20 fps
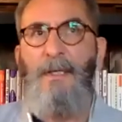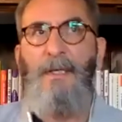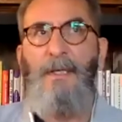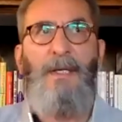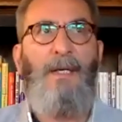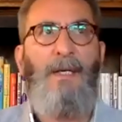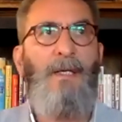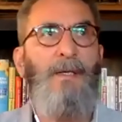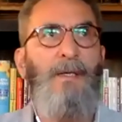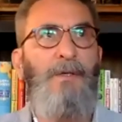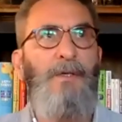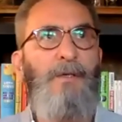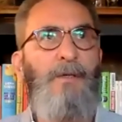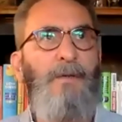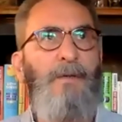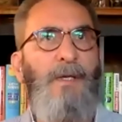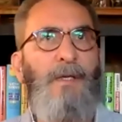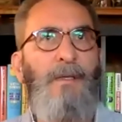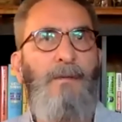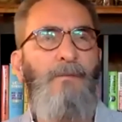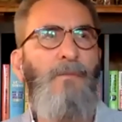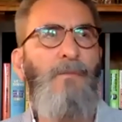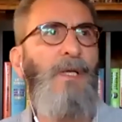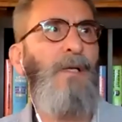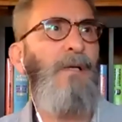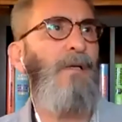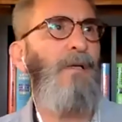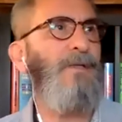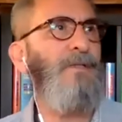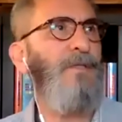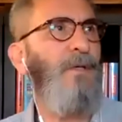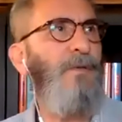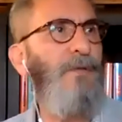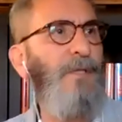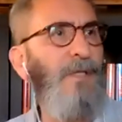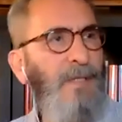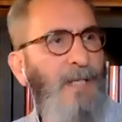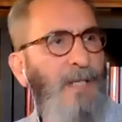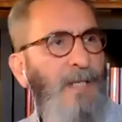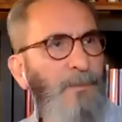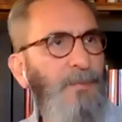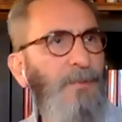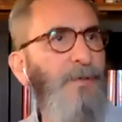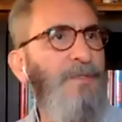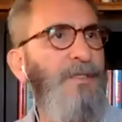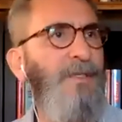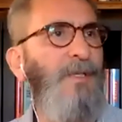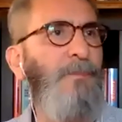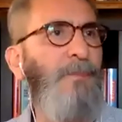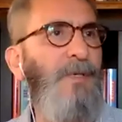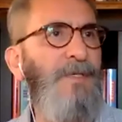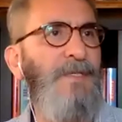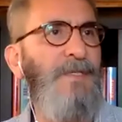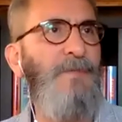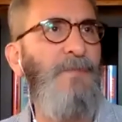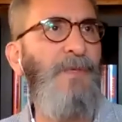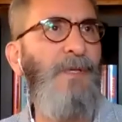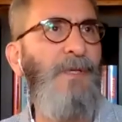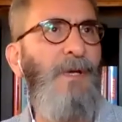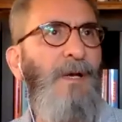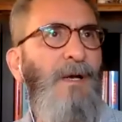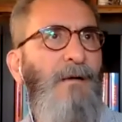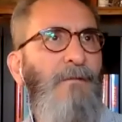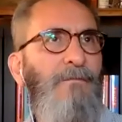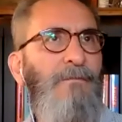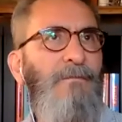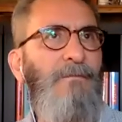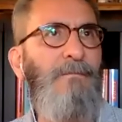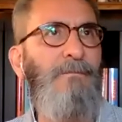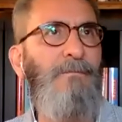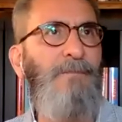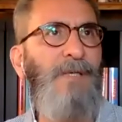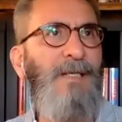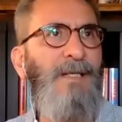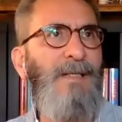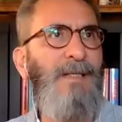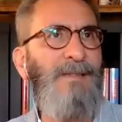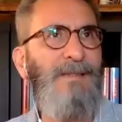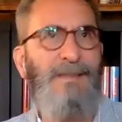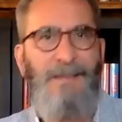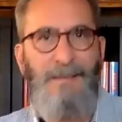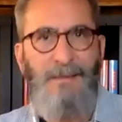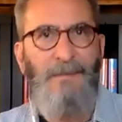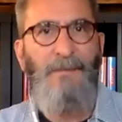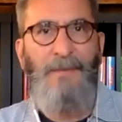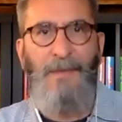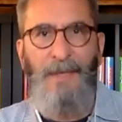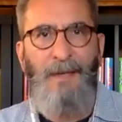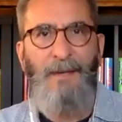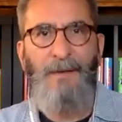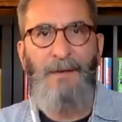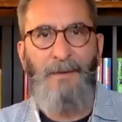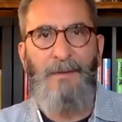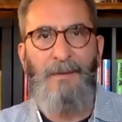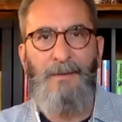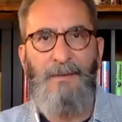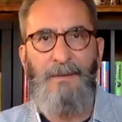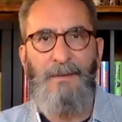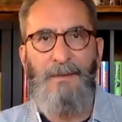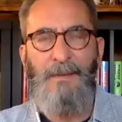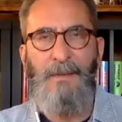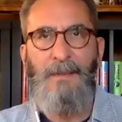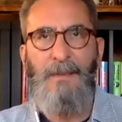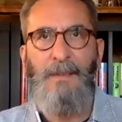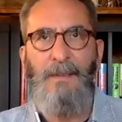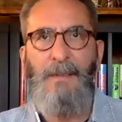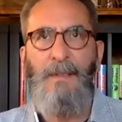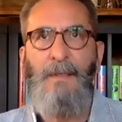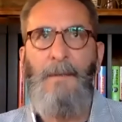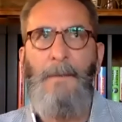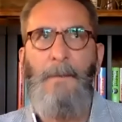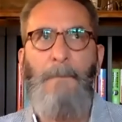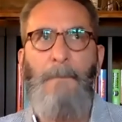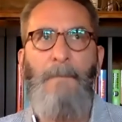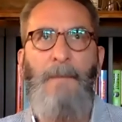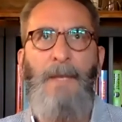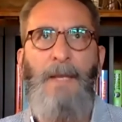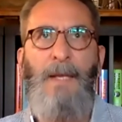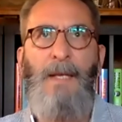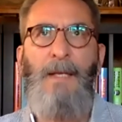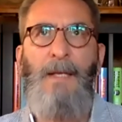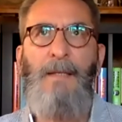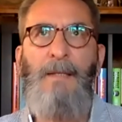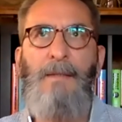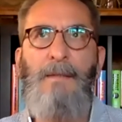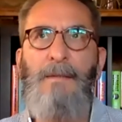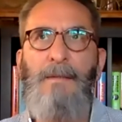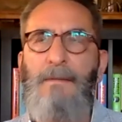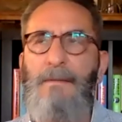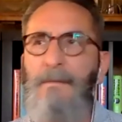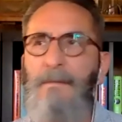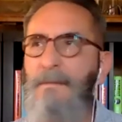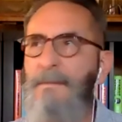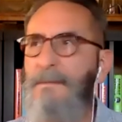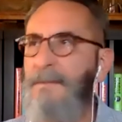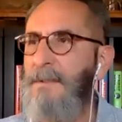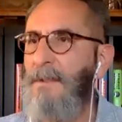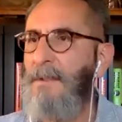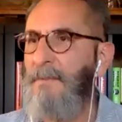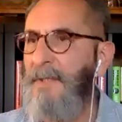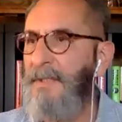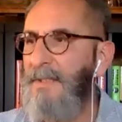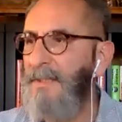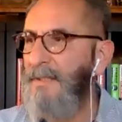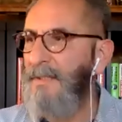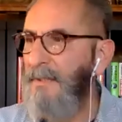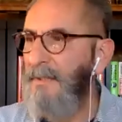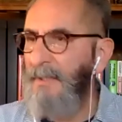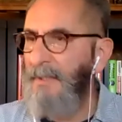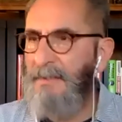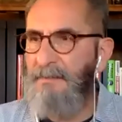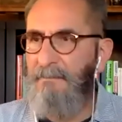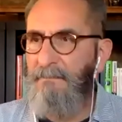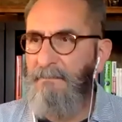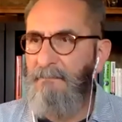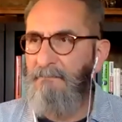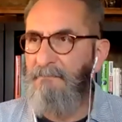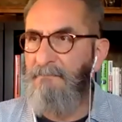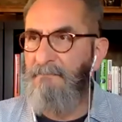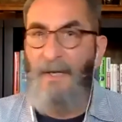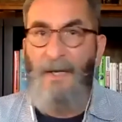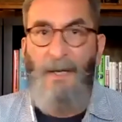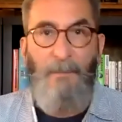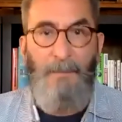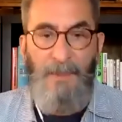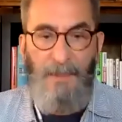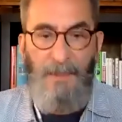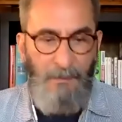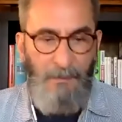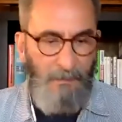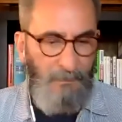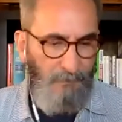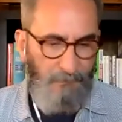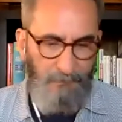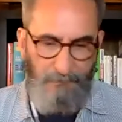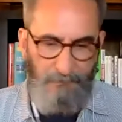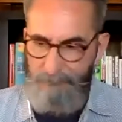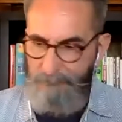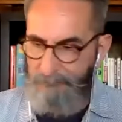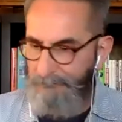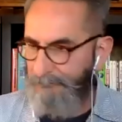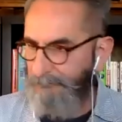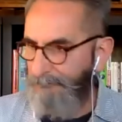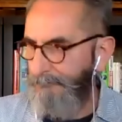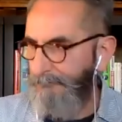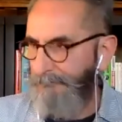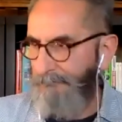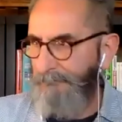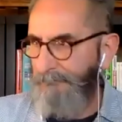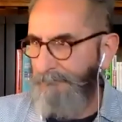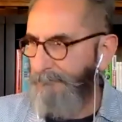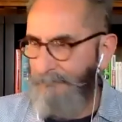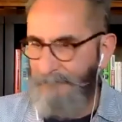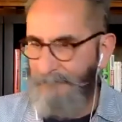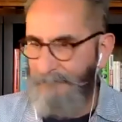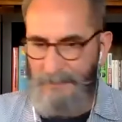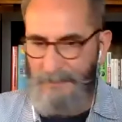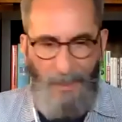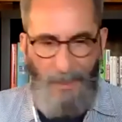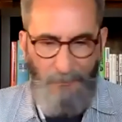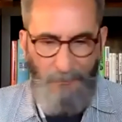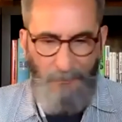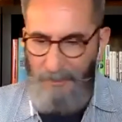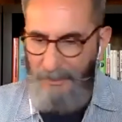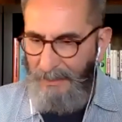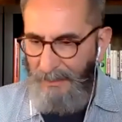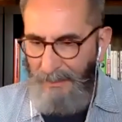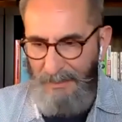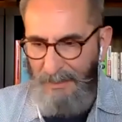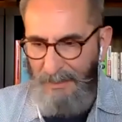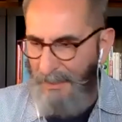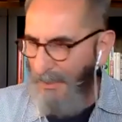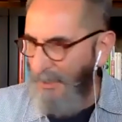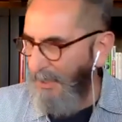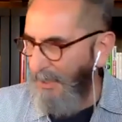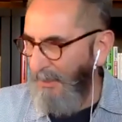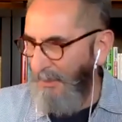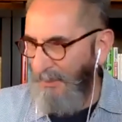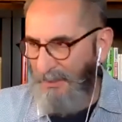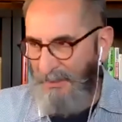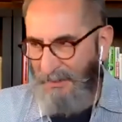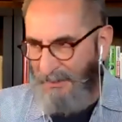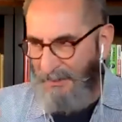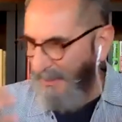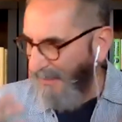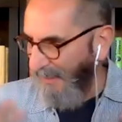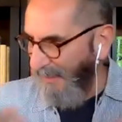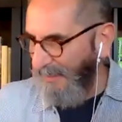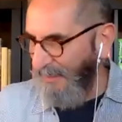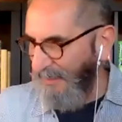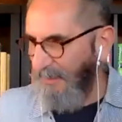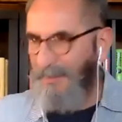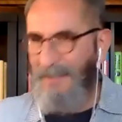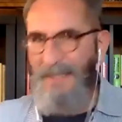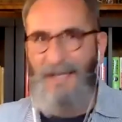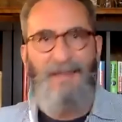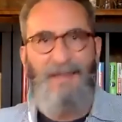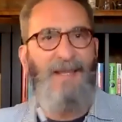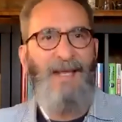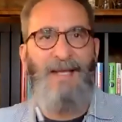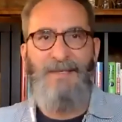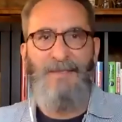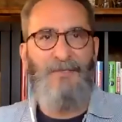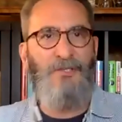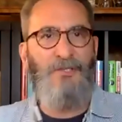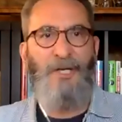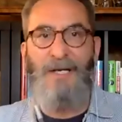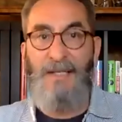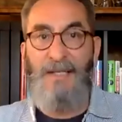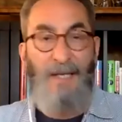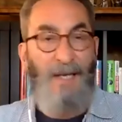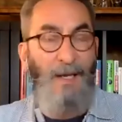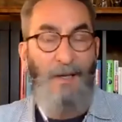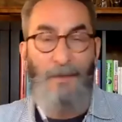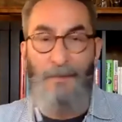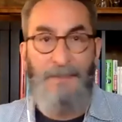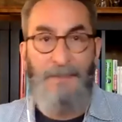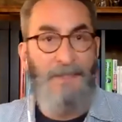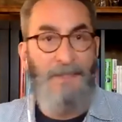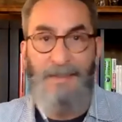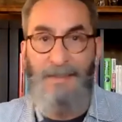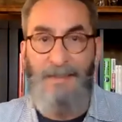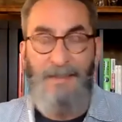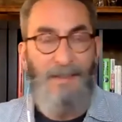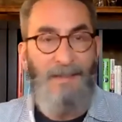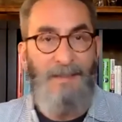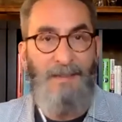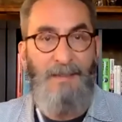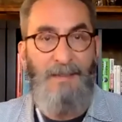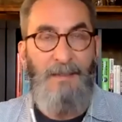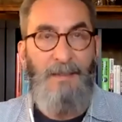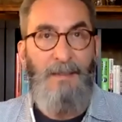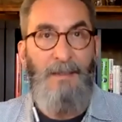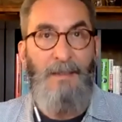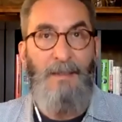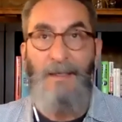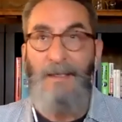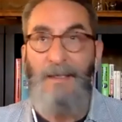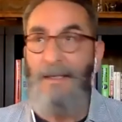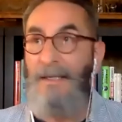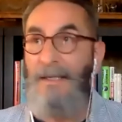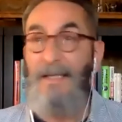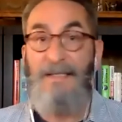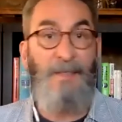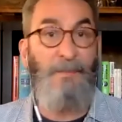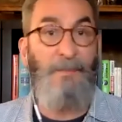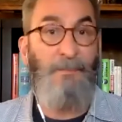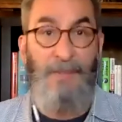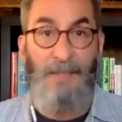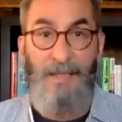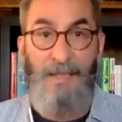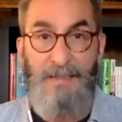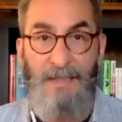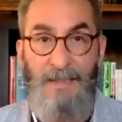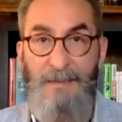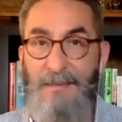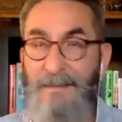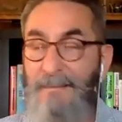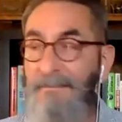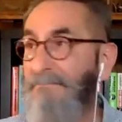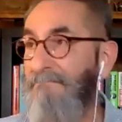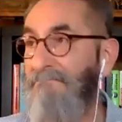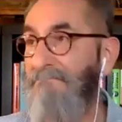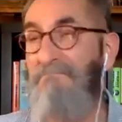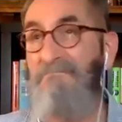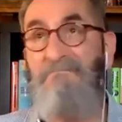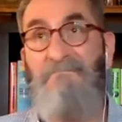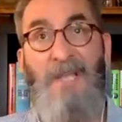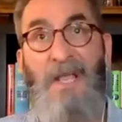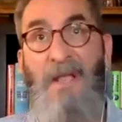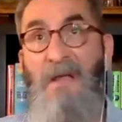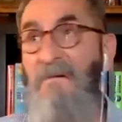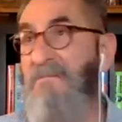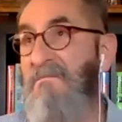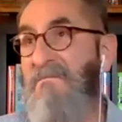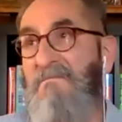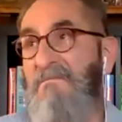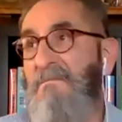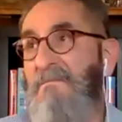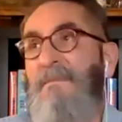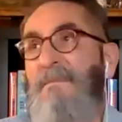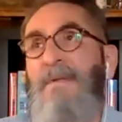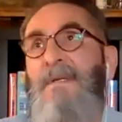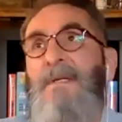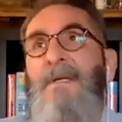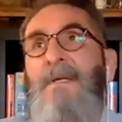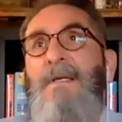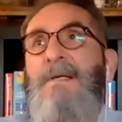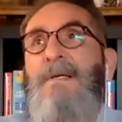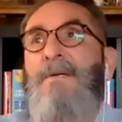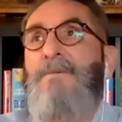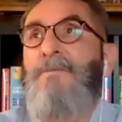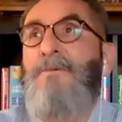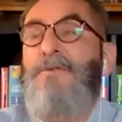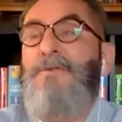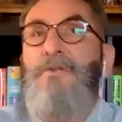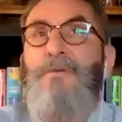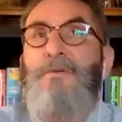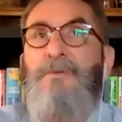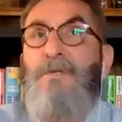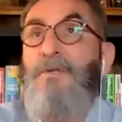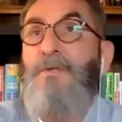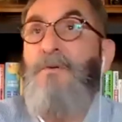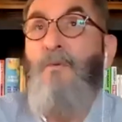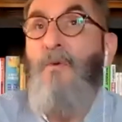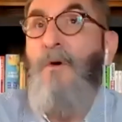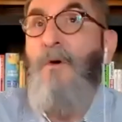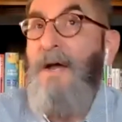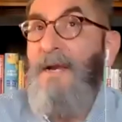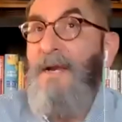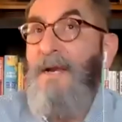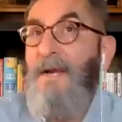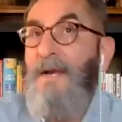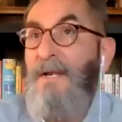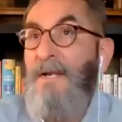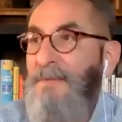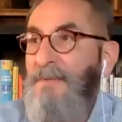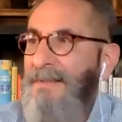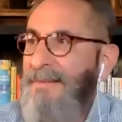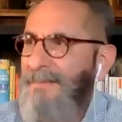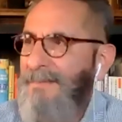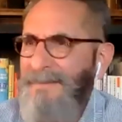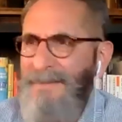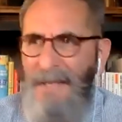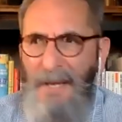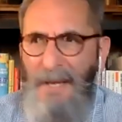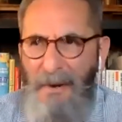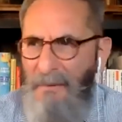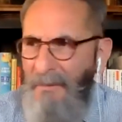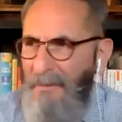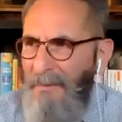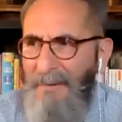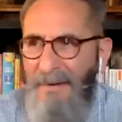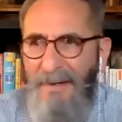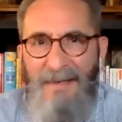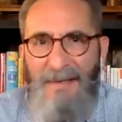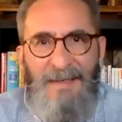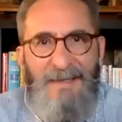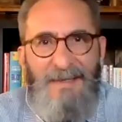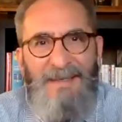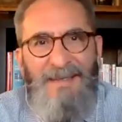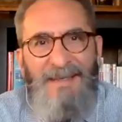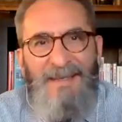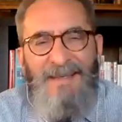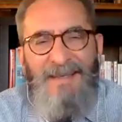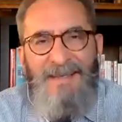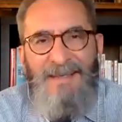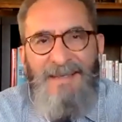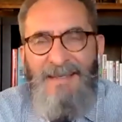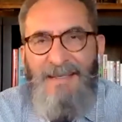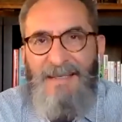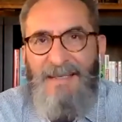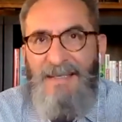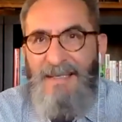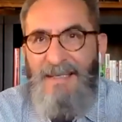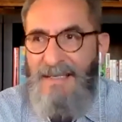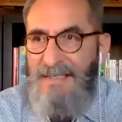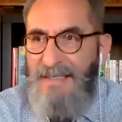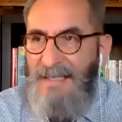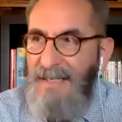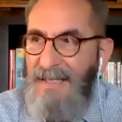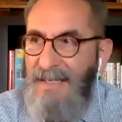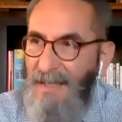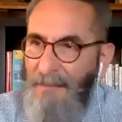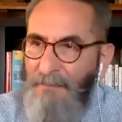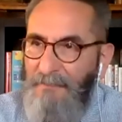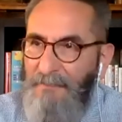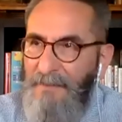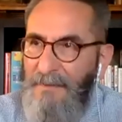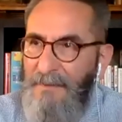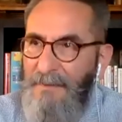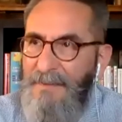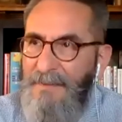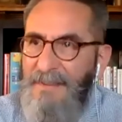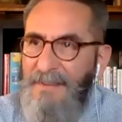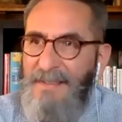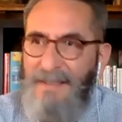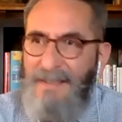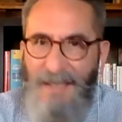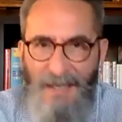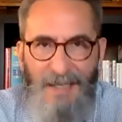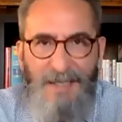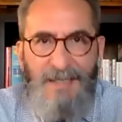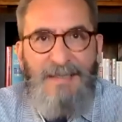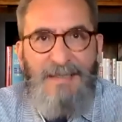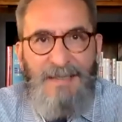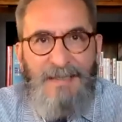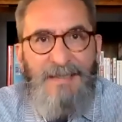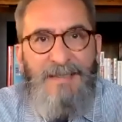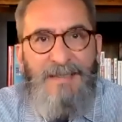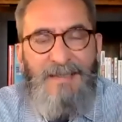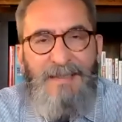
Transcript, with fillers: And you think, well, it's only that person that pisses me off, but it's still there. And so think of it as vomiting or diarrhea. You know, you, you get that junk out. Is it pleasant? No. Would you do you want to do it? No. Is it helpful? Yes.